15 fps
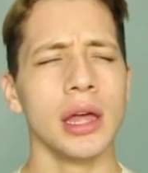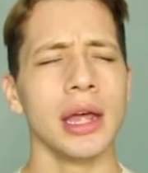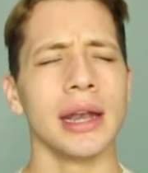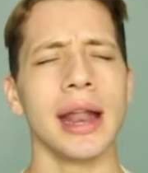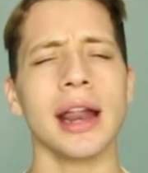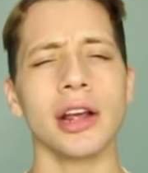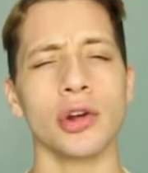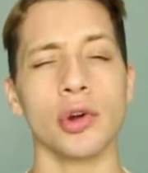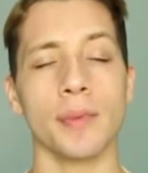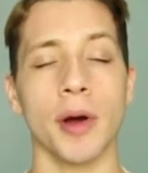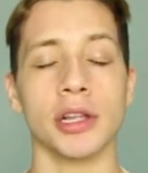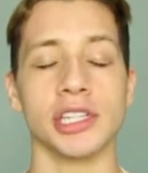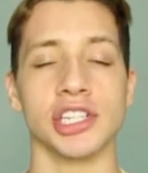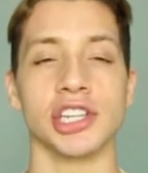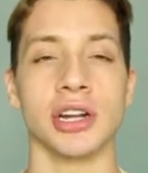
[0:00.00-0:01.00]
not a group
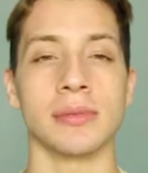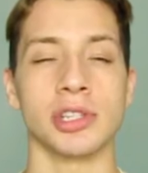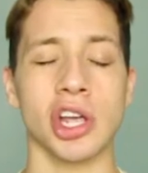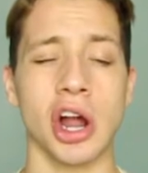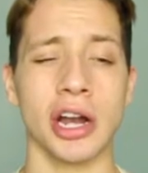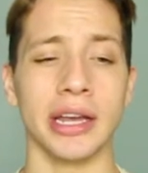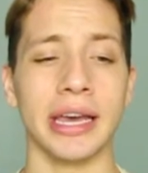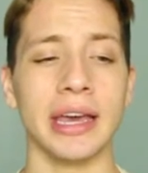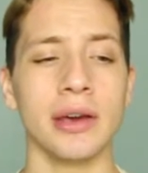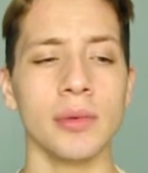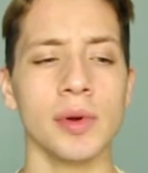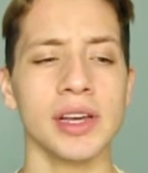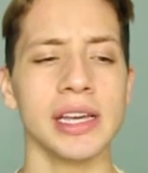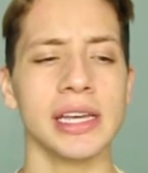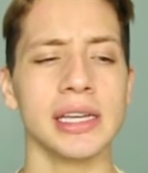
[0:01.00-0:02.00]
audition, I'm sorry. It
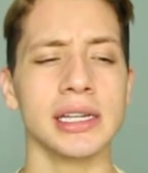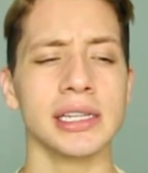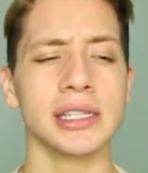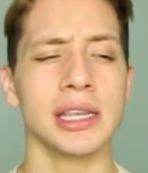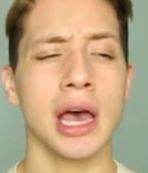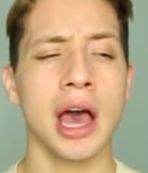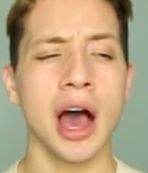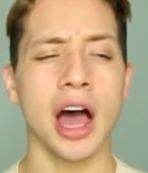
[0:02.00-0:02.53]
was